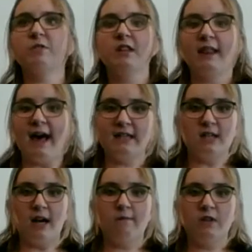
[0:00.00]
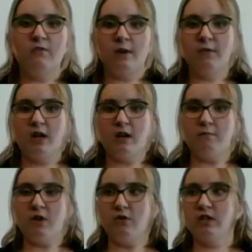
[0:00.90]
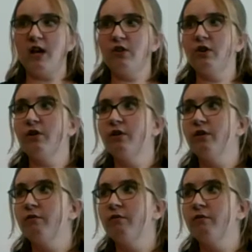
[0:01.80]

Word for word: was the last time this family ate a meal together?